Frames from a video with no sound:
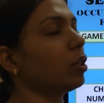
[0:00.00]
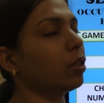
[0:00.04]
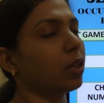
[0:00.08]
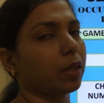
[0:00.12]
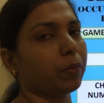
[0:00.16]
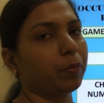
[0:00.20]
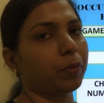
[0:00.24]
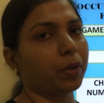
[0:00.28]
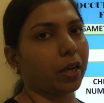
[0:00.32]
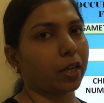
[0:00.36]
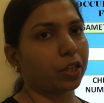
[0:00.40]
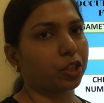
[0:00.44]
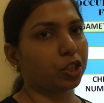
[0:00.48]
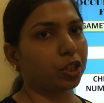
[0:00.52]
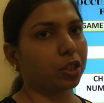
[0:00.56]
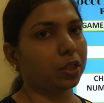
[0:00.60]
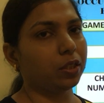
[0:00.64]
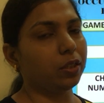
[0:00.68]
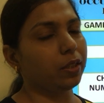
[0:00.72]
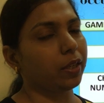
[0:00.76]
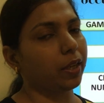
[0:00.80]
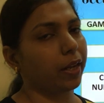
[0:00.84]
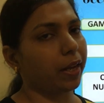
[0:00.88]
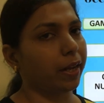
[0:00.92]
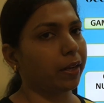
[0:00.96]

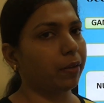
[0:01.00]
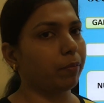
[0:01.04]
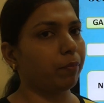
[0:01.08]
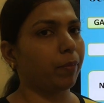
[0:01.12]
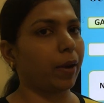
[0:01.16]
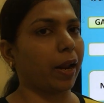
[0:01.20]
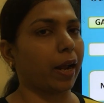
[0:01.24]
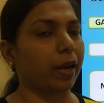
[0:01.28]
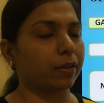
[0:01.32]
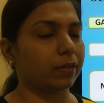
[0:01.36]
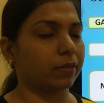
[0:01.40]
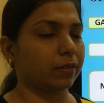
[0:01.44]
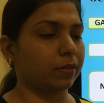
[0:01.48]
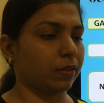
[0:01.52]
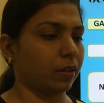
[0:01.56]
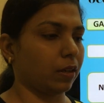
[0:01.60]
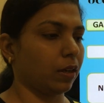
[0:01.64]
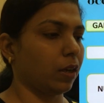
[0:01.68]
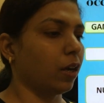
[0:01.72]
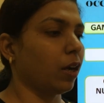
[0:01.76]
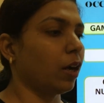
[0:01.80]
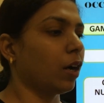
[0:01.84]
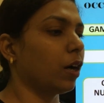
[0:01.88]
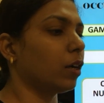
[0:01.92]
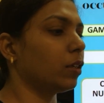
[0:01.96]
reproduction in plants.
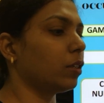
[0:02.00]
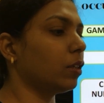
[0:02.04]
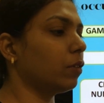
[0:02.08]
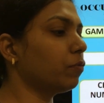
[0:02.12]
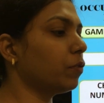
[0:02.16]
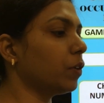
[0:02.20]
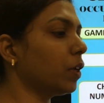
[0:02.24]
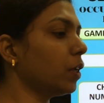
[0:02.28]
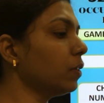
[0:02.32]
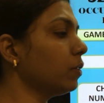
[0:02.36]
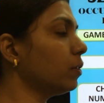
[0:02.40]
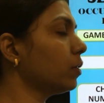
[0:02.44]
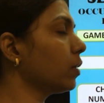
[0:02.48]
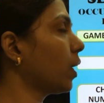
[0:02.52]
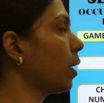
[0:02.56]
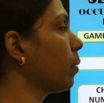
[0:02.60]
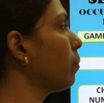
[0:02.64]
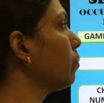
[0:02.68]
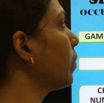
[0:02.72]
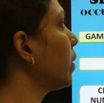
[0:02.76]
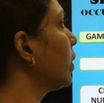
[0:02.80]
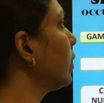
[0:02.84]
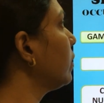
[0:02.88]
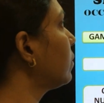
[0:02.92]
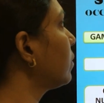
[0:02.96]
The first
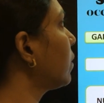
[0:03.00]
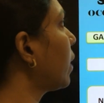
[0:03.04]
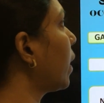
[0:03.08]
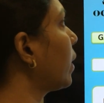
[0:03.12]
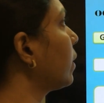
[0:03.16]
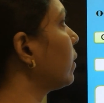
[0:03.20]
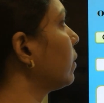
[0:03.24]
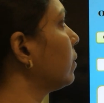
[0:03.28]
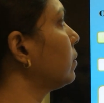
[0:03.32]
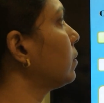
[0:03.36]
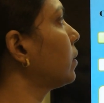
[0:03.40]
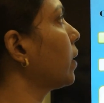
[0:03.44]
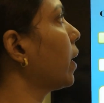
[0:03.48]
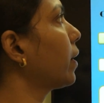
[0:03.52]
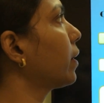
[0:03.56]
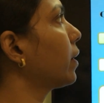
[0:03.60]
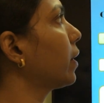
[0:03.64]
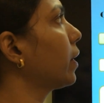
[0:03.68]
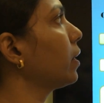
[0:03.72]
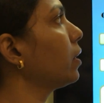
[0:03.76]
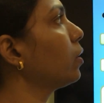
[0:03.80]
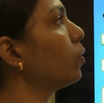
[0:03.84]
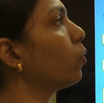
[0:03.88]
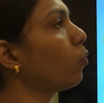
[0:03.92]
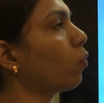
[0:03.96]
step is
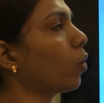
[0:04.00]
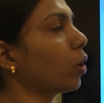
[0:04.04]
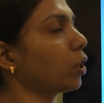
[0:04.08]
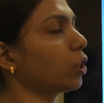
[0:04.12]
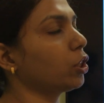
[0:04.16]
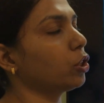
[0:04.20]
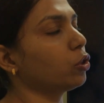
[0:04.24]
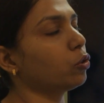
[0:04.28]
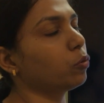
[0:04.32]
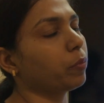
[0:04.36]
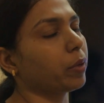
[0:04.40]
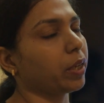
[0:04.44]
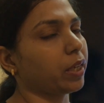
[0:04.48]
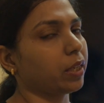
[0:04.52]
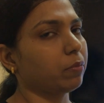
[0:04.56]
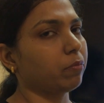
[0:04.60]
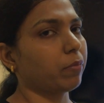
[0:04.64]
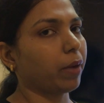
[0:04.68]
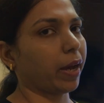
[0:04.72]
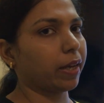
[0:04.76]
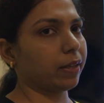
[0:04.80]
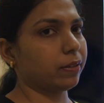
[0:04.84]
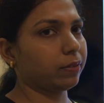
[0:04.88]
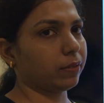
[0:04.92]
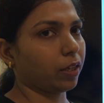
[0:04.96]
understanding what do you mean
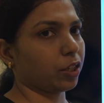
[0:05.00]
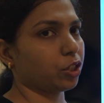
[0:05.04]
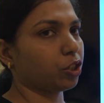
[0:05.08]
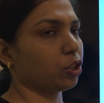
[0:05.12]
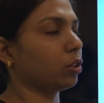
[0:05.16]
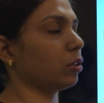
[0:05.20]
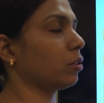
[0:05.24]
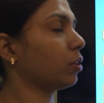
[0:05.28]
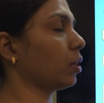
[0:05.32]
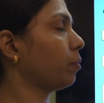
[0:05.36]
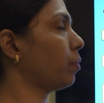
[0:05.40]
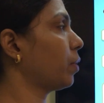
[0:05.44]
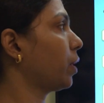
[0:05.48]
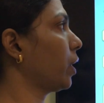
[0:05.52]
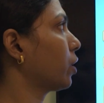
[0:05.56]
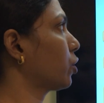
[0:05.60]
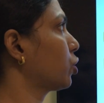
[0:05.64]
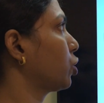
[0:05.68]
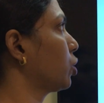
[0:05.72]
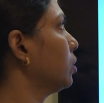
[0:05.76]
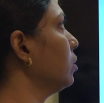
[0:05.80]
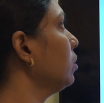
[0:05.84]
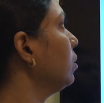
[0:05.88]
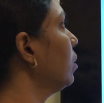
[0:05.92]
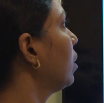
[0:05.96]
by sexual
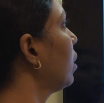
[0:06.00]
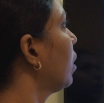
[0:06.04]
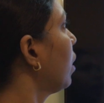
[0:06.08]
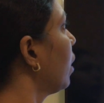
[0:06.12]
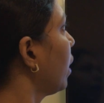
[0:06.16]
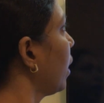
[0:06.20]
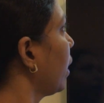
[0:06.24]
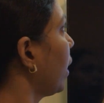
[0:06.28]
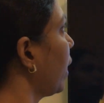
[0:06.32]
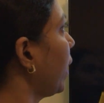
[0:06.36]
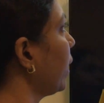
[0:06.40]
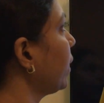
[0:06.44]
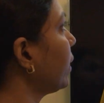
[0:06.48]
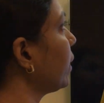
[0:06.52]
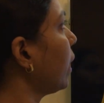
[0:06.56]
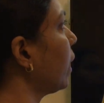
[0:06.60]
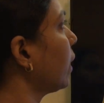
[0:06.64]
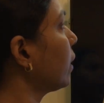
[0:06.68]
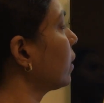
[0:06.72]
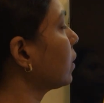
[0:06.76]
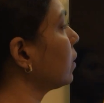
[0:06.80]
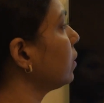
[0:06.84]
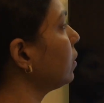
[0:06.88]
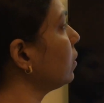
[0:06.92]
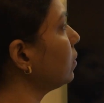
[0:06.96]
reproduction. It
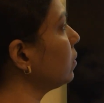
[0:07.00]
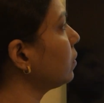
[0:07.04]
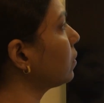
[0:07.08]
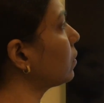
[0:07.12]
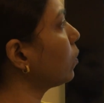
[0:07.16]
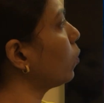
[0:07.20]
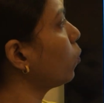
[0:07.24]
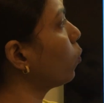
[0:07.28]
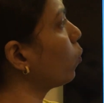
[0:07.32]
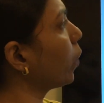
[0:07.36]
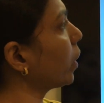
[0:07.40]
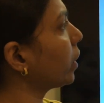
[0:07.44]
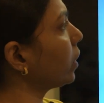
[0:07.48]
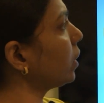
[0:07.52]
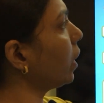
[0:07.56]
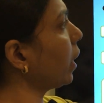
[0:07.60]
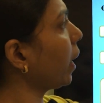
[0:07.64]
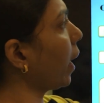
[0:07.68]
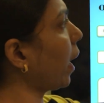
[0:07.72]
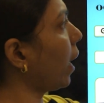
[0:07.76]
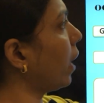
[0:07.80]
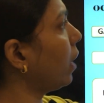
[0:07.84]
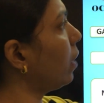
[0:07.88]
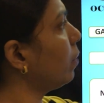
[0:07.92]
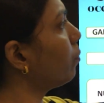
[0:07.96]
occurs with the
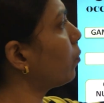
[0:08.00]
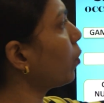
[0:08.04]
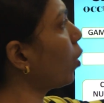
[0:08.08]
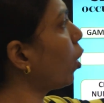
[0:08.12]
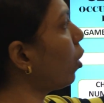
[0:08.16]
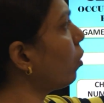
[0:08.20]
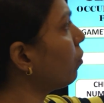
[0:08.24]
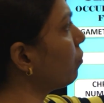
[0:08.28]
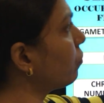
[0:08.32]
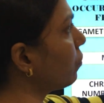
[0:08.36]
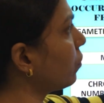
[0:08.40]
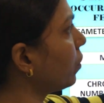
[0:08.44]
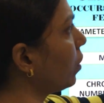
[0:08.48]
help of